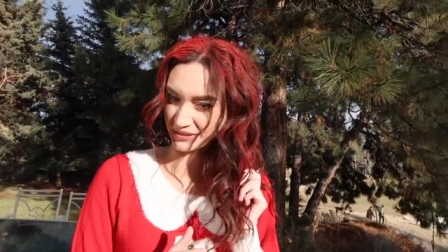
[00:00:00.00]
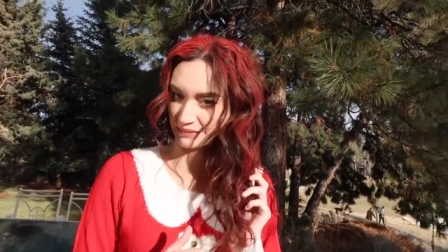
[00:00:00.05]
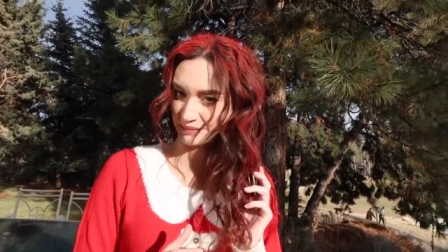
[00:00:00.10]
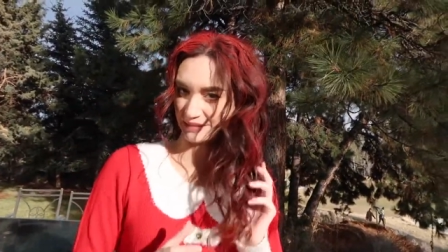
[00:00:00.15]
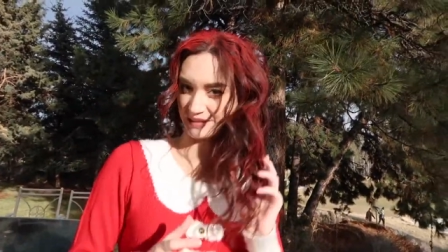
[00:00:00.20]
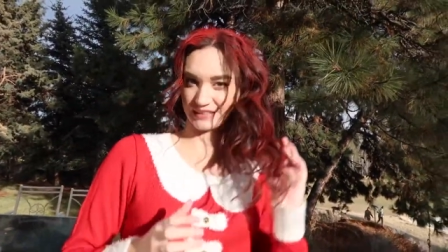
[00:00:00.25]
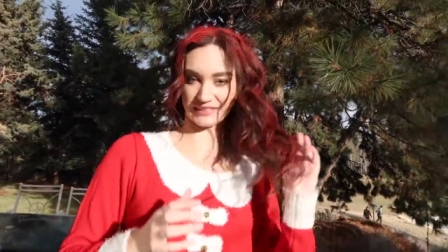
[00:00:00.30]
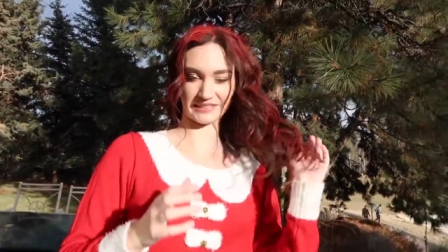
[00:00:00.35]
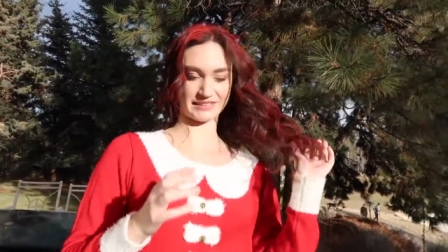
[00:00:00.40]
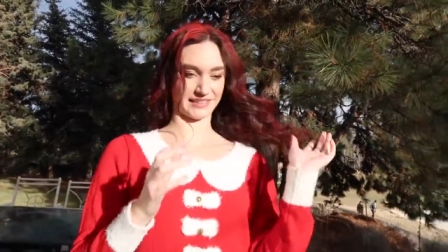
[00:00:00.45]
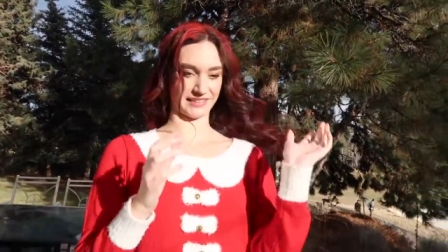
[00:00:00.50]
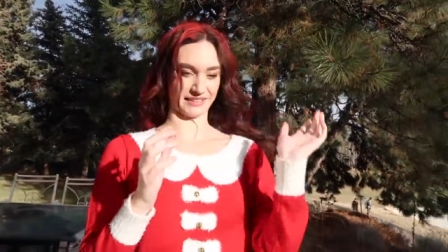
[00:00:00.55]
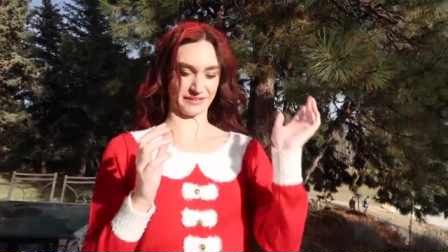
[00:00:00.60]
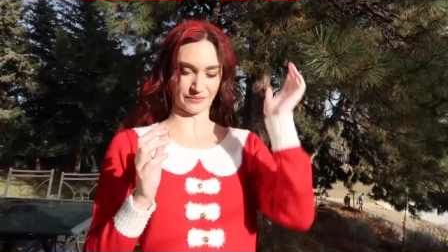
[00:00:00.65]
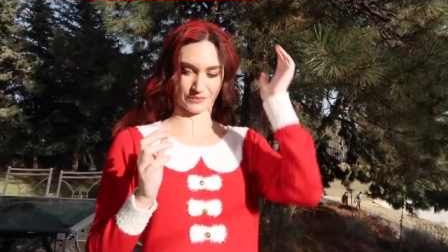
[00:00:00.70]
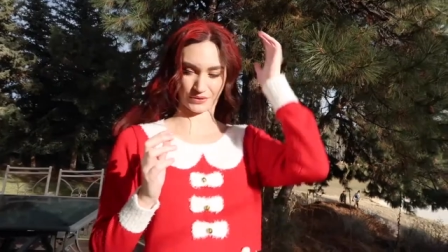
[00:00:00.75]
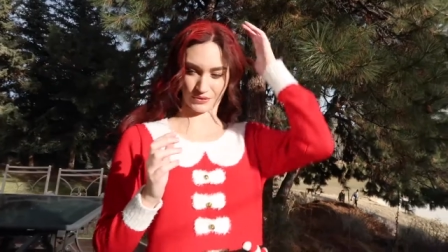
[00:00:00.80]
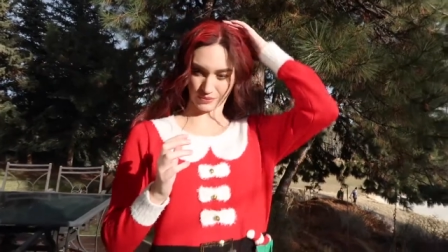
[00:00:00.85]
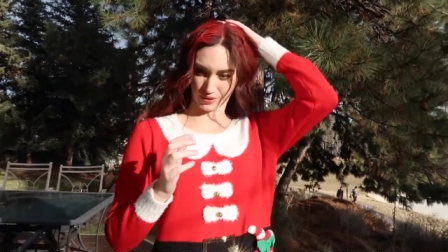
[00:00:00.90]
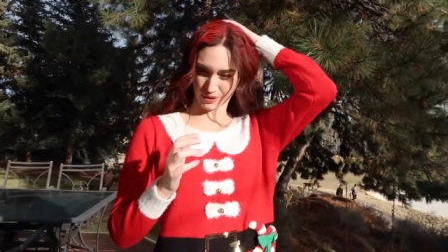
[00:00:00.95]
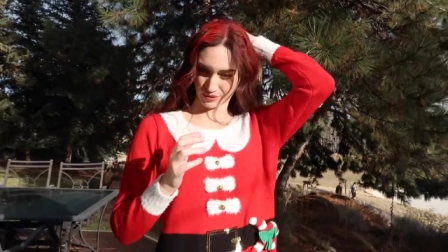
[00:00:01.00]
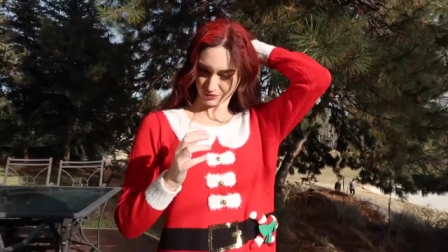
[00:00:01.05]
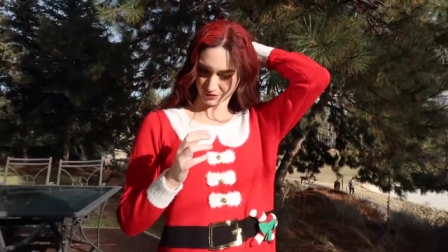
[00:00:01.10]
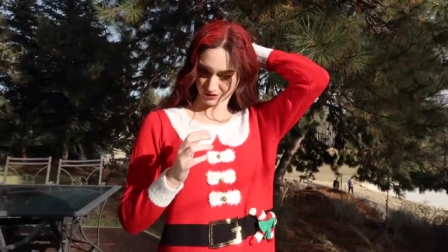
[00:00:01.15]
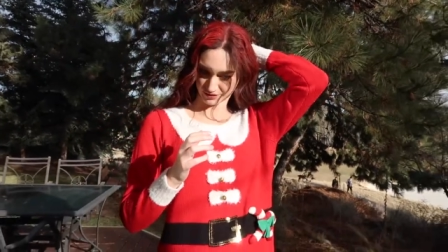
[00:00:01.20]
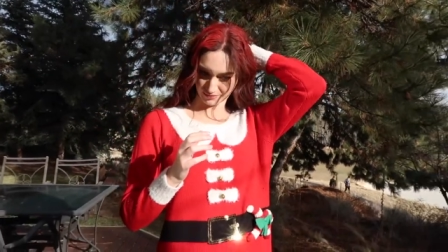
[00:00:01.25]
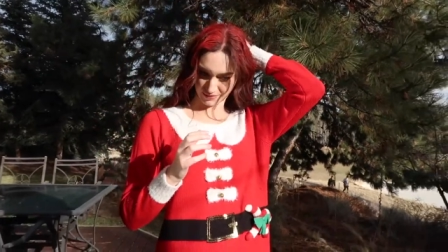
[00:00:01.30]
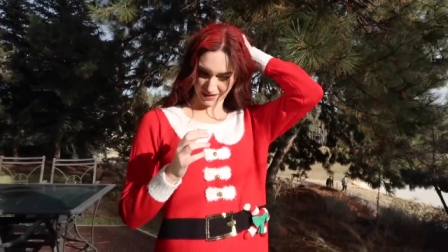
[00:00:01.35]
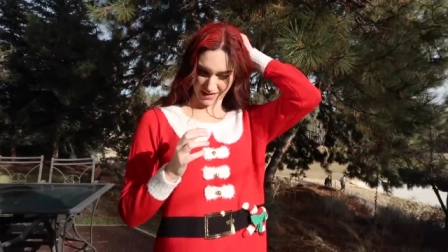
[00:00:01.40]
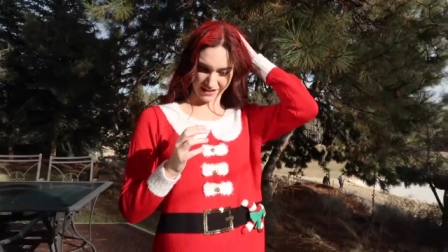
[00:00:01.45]
I mean, this is like
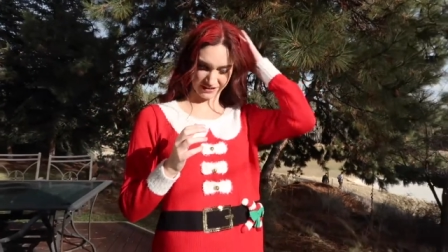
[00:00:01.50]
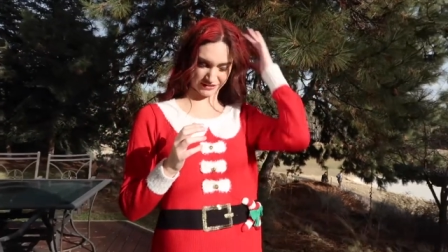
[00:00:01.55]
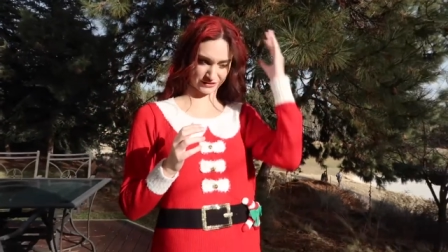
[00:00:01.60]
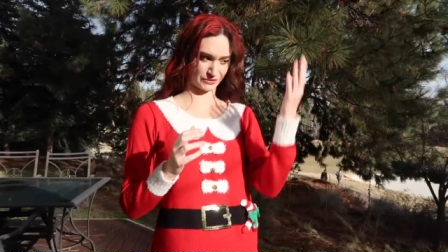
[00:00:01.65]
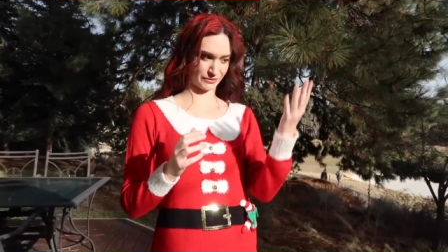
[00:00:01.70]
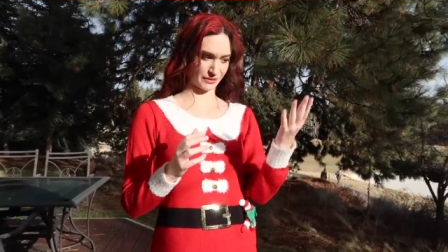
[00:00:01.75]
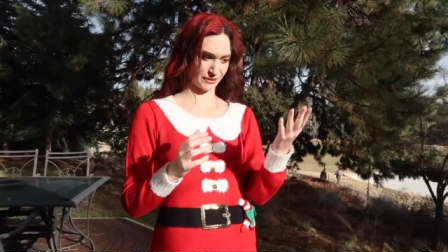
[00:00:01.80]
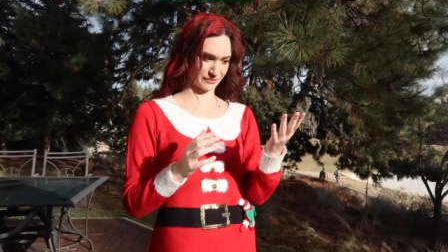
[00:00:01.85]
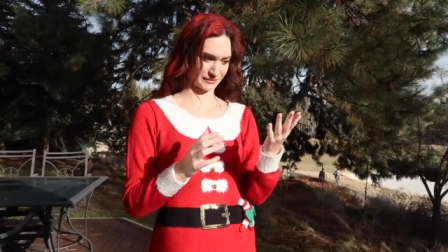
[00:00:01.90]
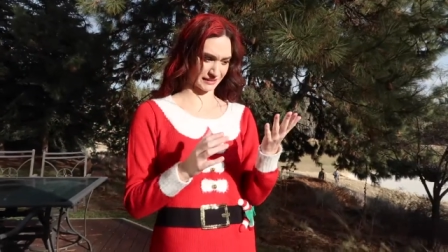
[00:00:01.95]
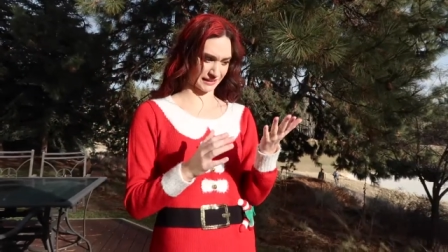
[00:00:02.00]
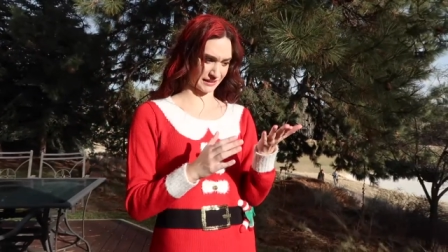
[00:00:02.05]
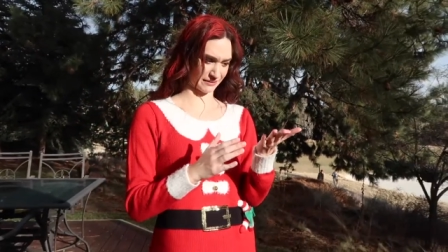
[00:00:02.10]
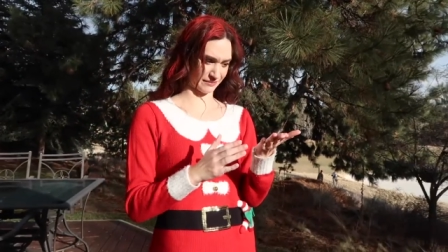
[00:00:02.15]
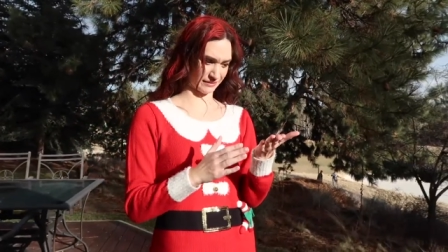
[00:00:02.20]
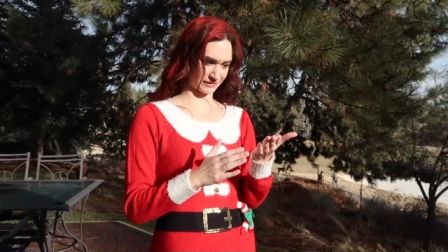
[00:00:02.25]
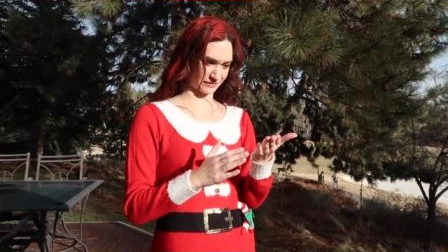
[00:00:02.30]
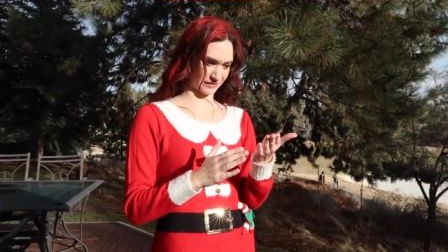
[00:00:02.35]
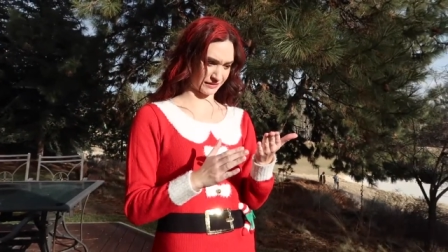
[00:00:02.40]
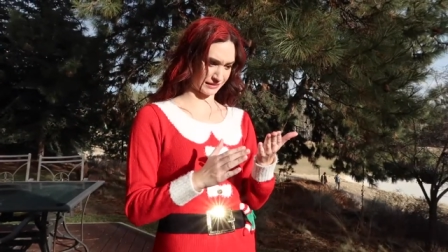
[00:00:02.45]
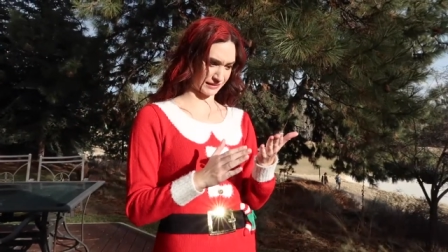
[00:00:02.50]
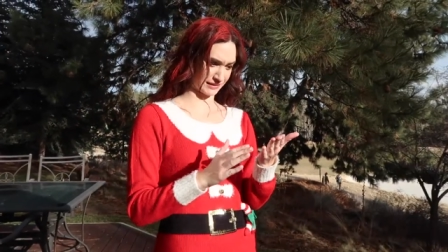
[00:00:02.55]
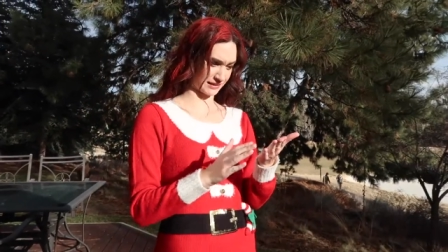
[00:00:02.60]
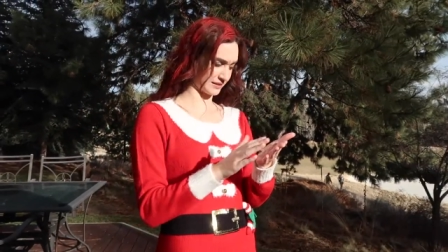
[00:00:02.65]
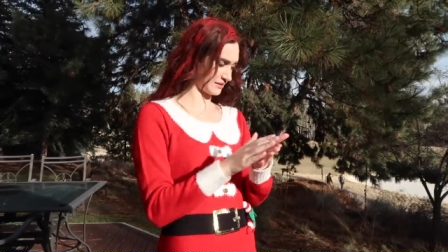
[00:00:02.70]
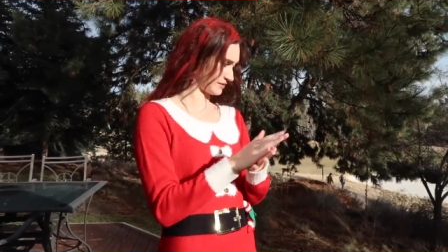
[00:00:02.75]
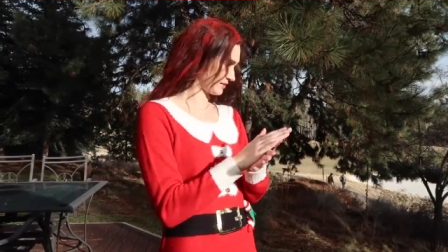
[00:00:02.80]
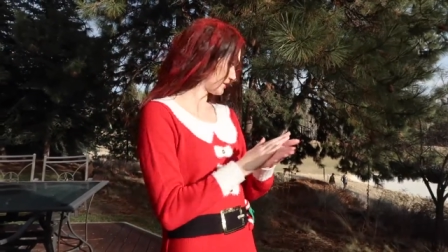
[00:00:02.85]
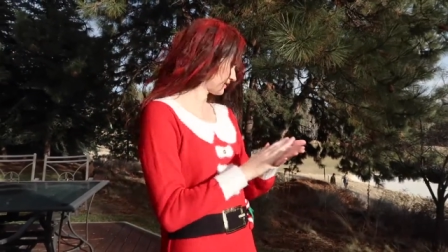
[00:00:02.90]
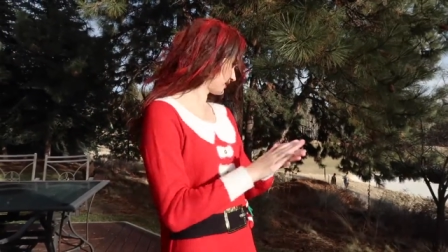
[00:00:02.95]
gross. My hair is gross anyways right now.